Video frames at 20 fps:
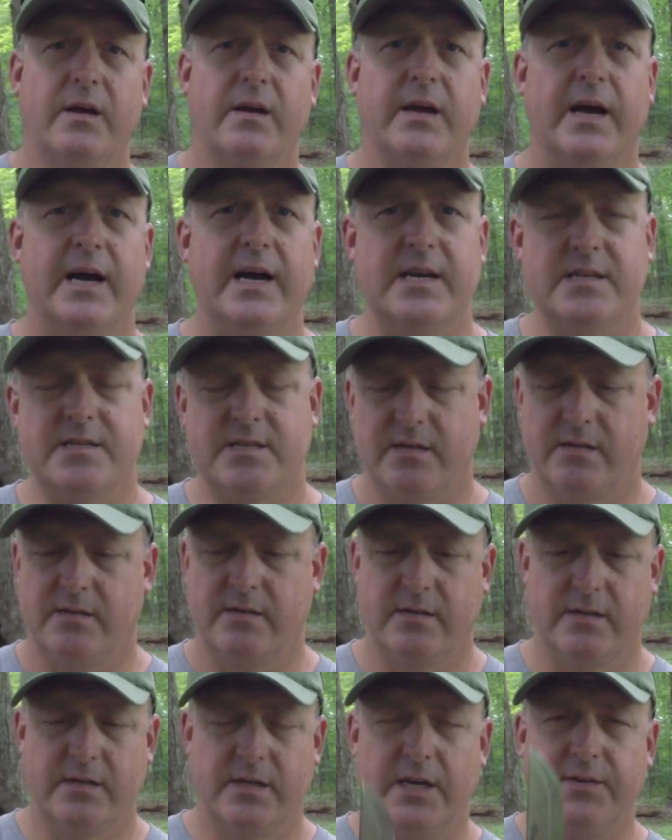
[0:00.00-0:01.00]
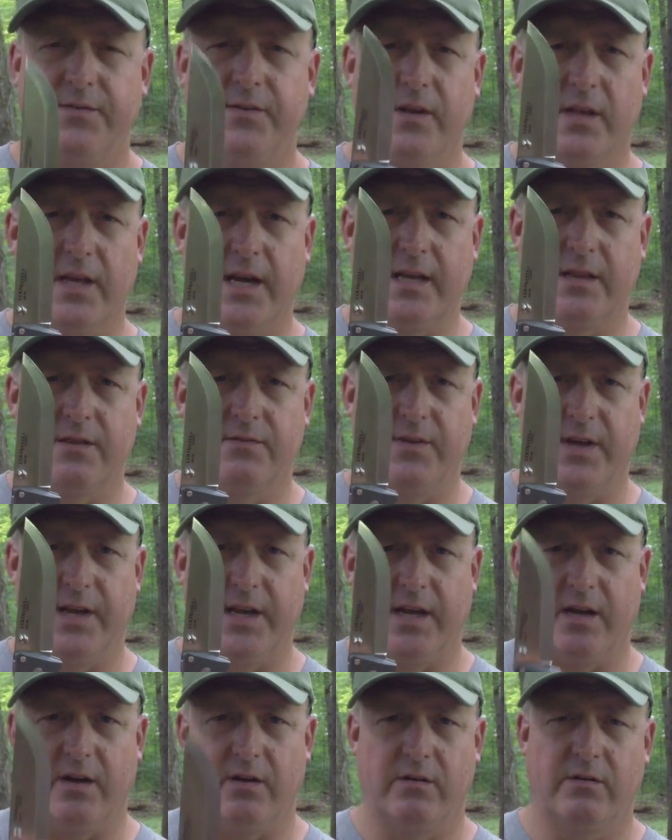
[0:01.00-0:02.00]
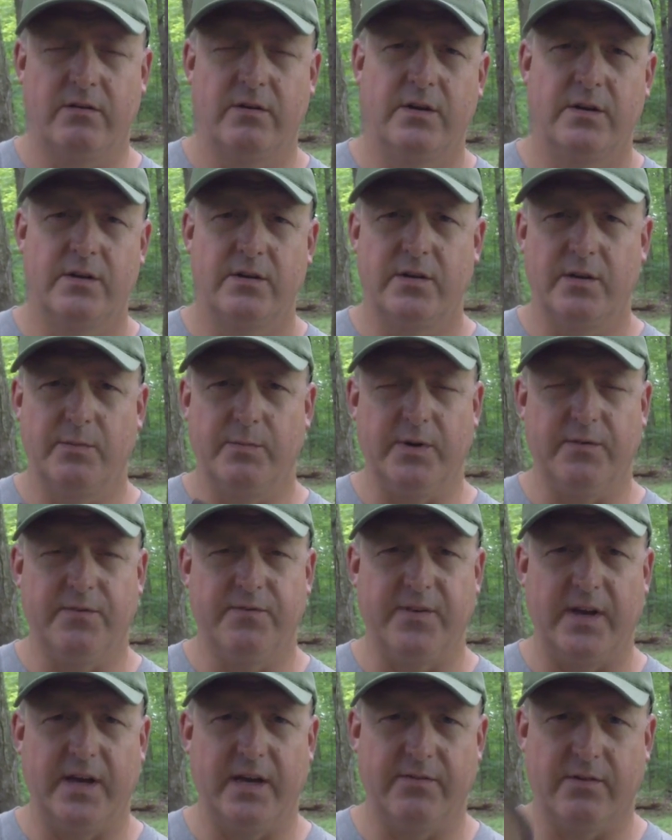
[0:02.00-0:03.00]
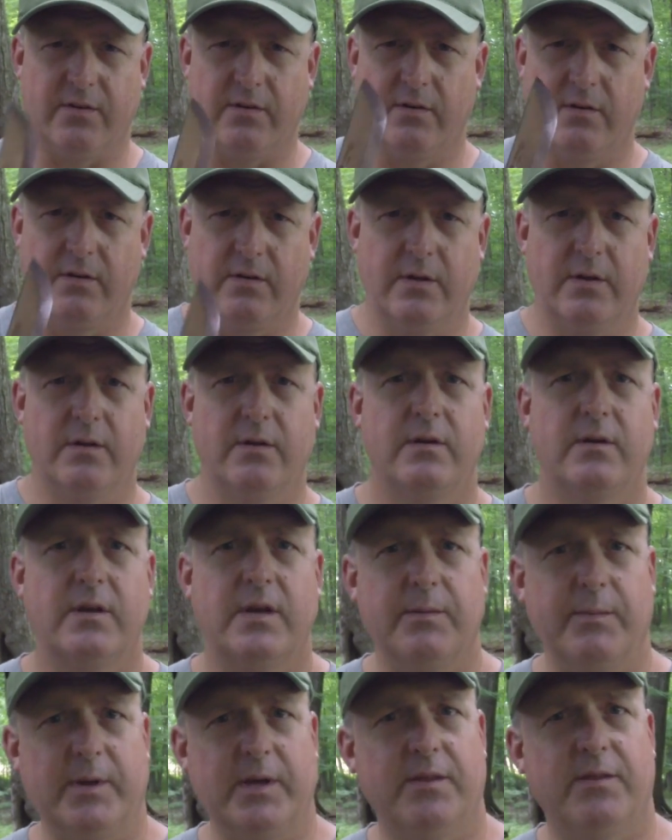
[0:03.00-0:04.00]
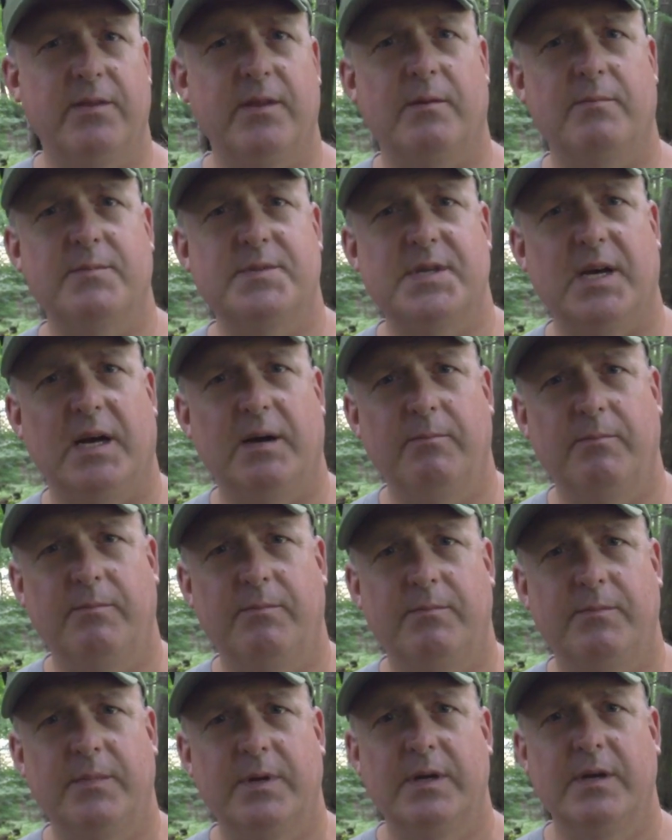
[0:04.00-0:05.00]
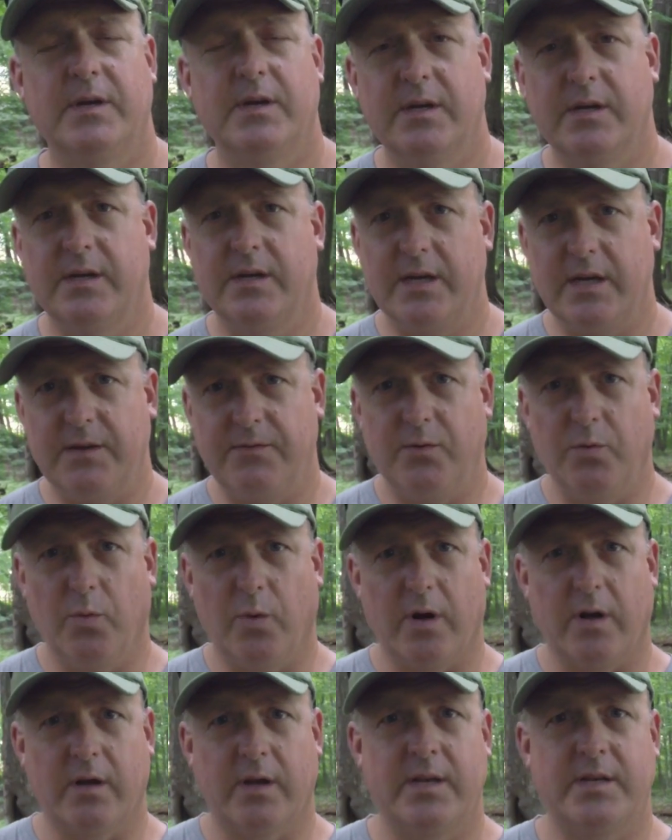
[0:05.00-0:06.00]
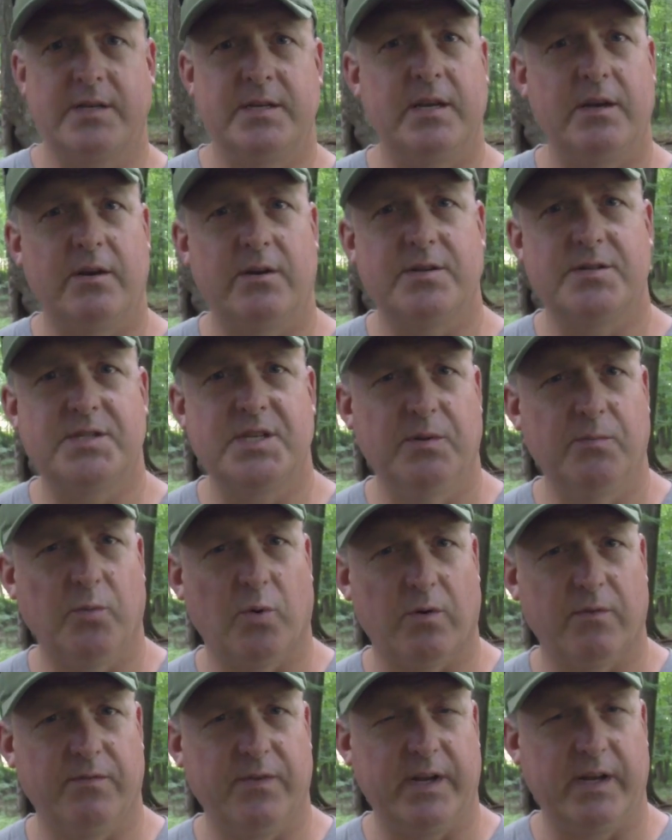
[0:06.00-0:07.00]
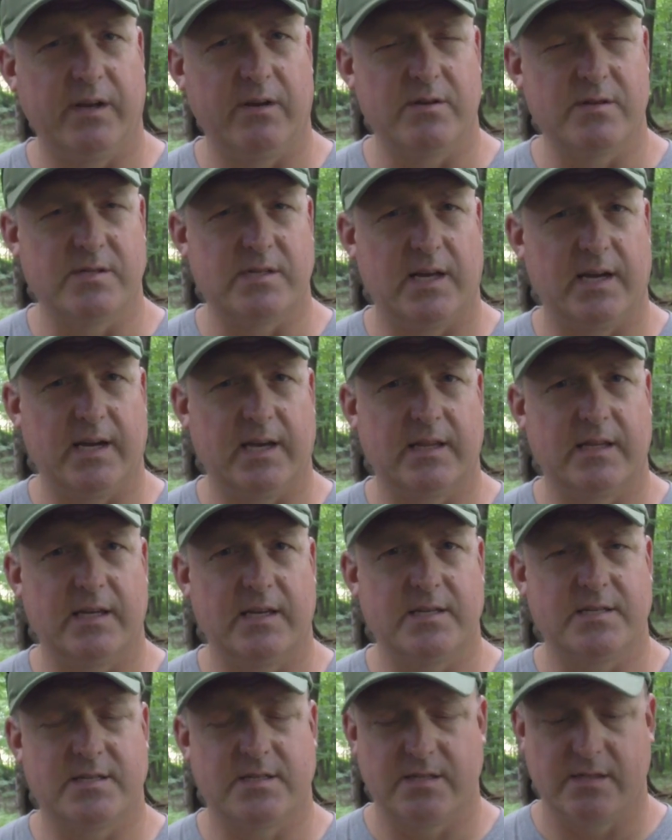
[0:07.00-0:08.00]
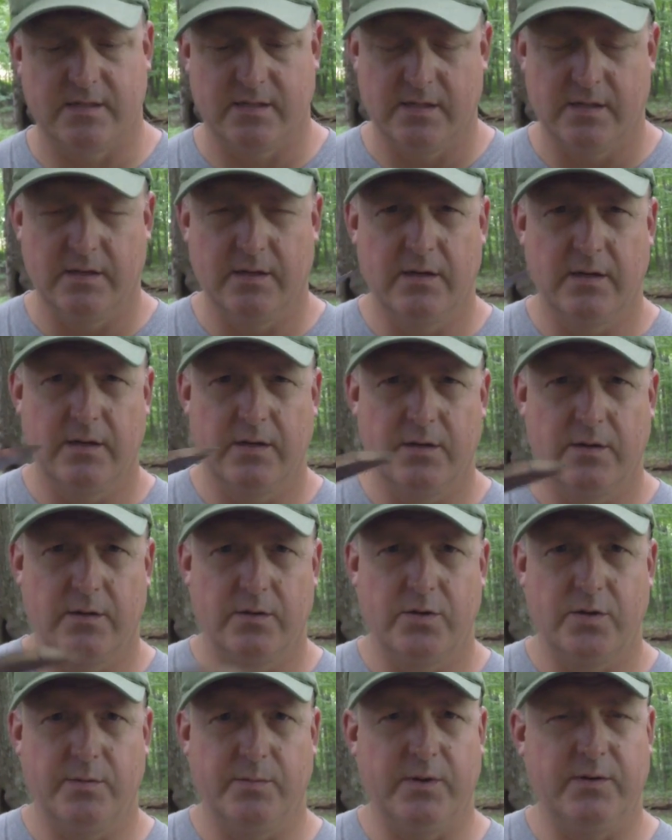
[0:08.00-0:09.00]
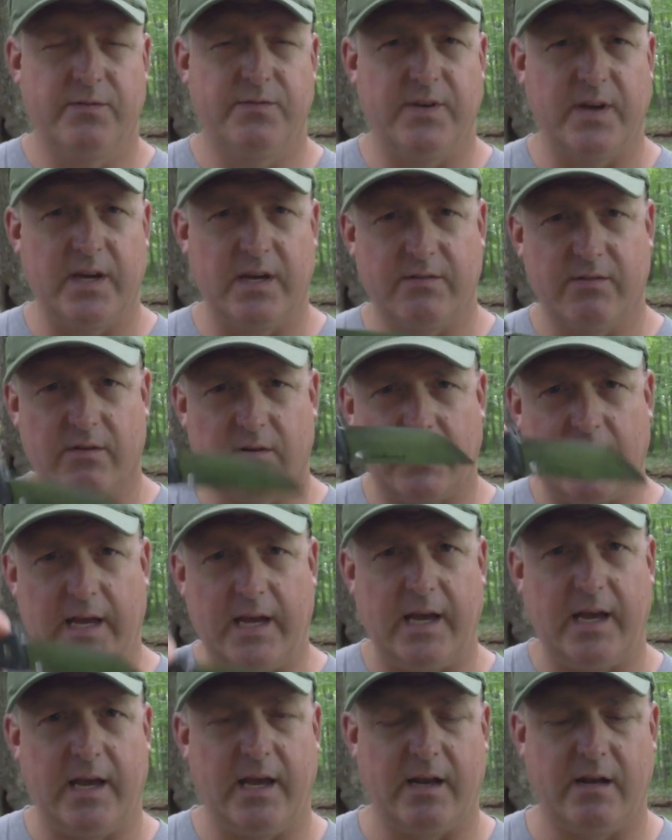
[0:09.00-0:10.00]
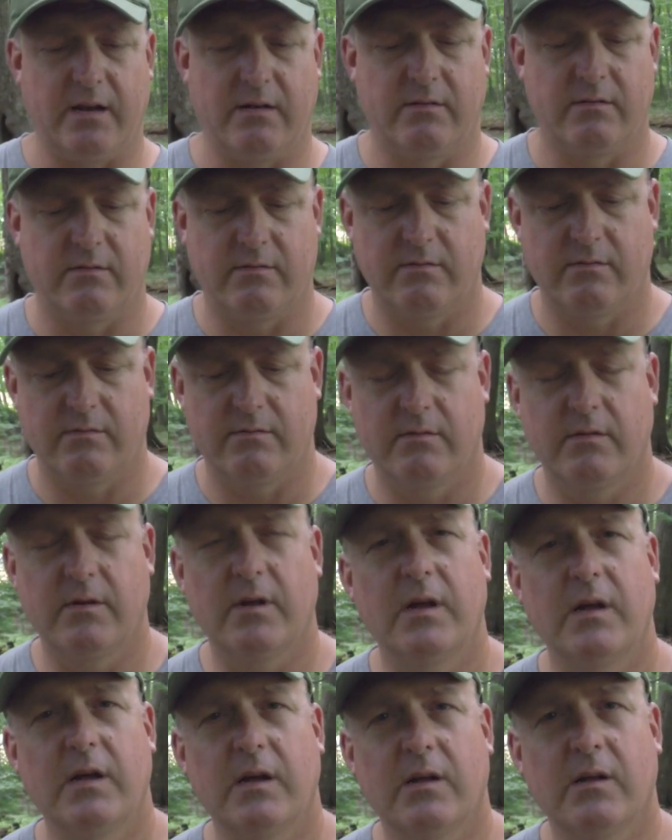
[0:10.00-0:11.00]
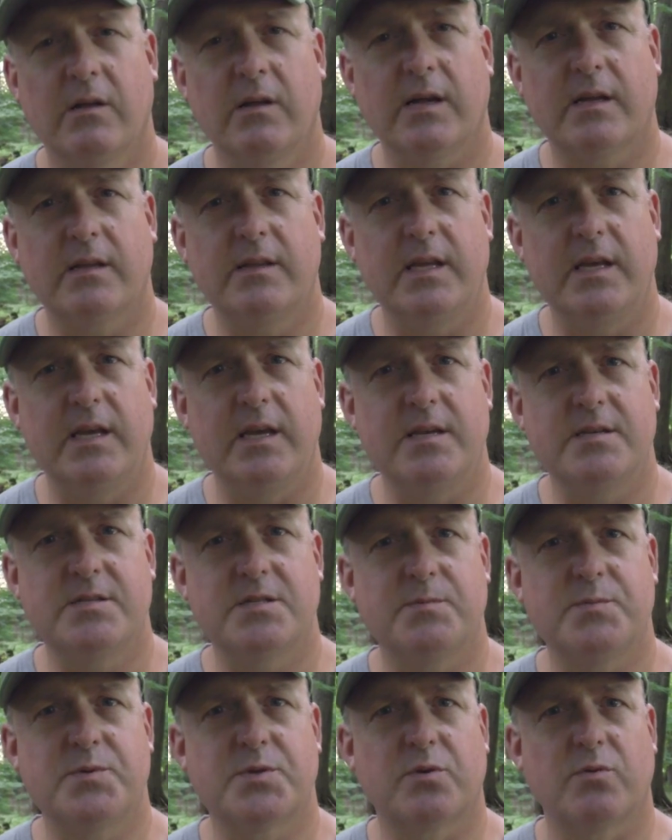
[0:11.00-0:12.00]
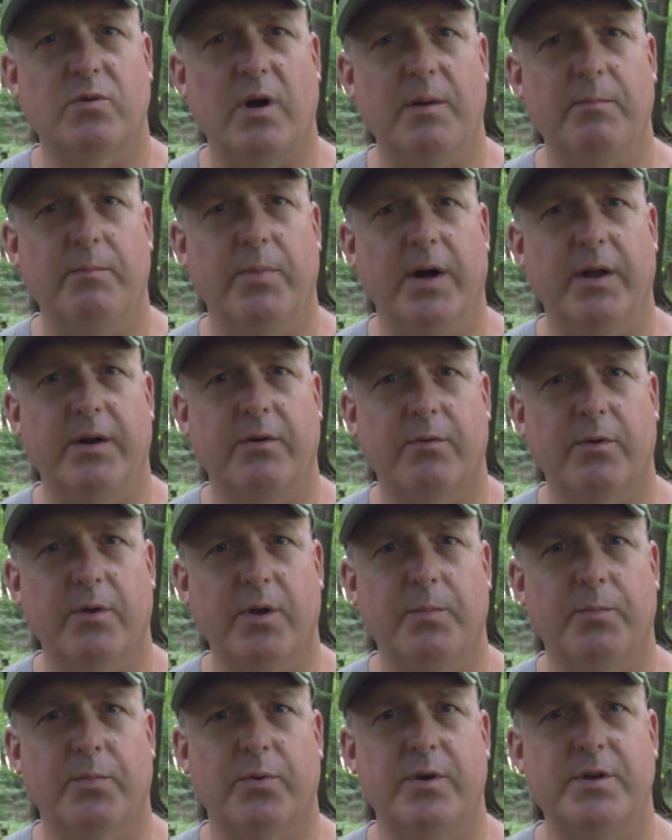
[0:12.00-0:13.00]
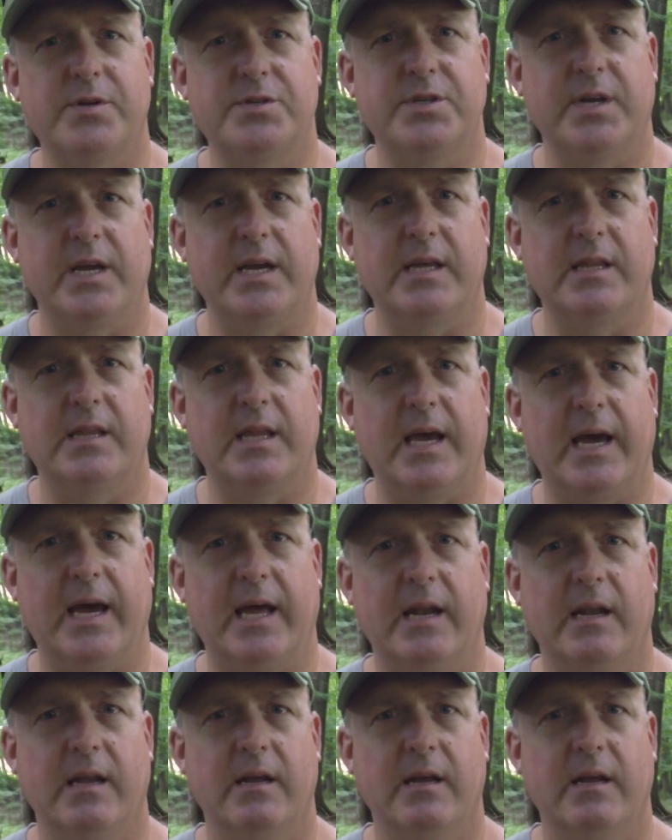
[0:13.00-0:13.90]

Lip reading: Guys, if you liked the video, do me a favor, give me a thumbs up. If you want to continue to see more videos like this, do me a favor and click the subscribe button. Really appreciate that.